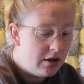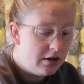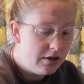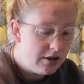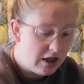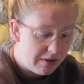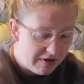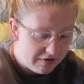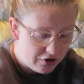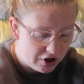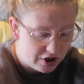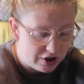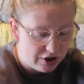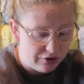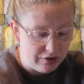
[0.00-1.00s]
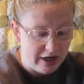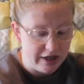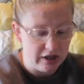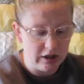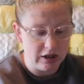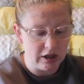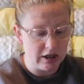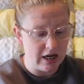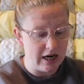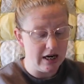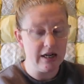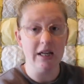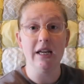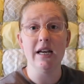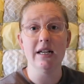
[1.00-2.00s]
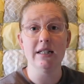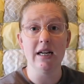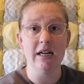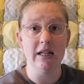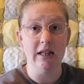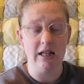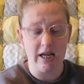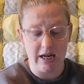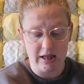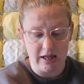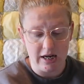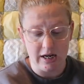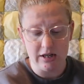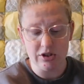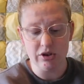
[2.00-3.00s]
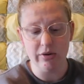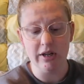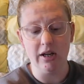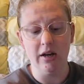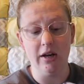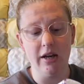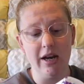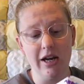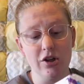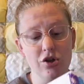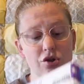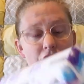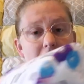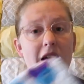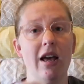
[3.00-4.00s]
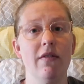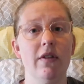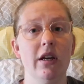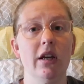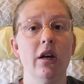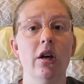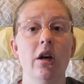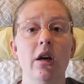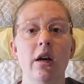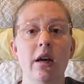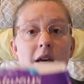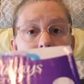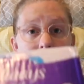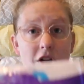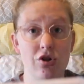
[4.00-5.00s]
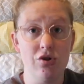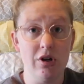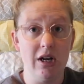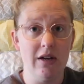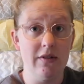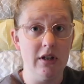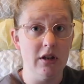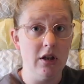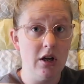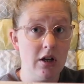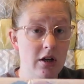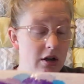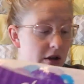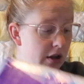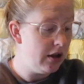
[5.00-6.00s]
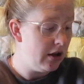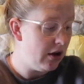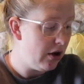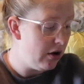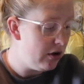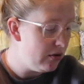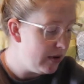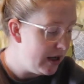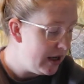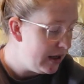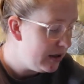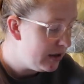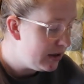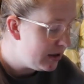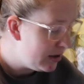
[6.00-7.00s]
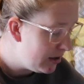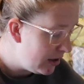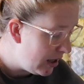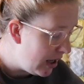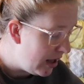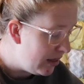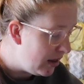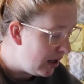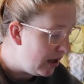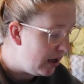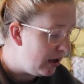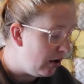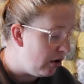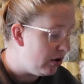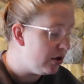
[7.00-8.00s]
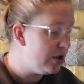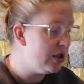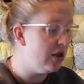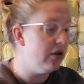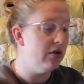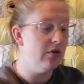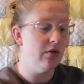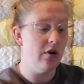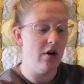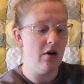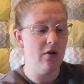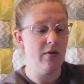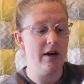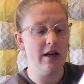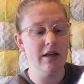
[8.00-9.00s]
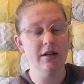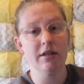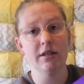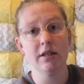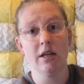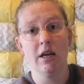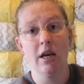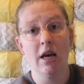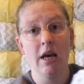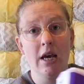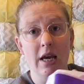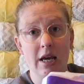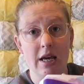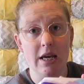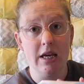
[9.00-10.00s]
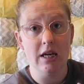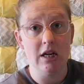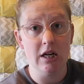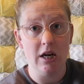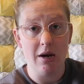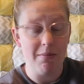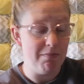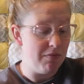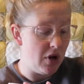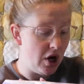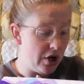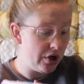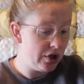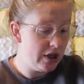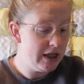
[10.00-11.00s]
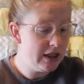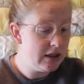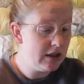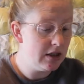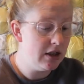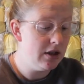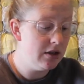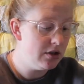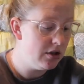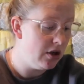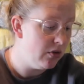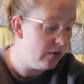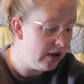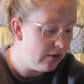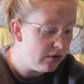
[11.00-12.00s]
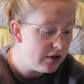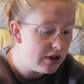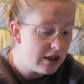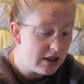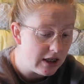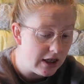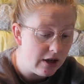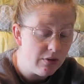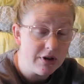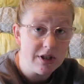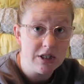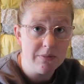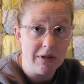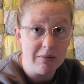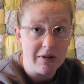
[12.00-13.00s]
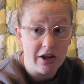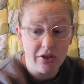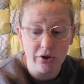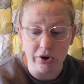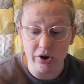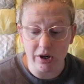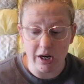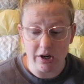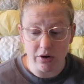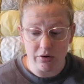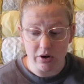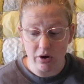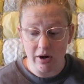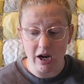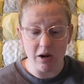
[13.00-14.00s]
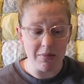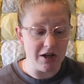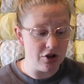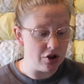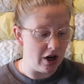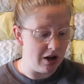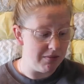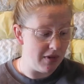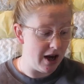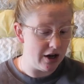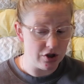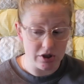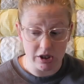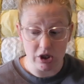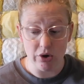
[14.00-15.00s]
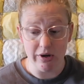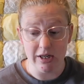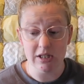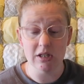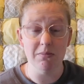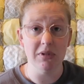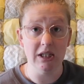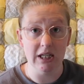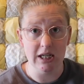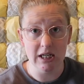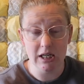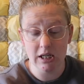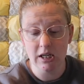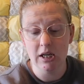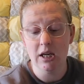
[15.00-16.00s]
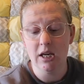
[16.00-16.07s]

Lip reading: some of just the regular kind in case I didn't like that. So I got extra heavy long always, and then also always in moderate. So we will see. With this being my third, I don't know how much I'm actually going to bleed.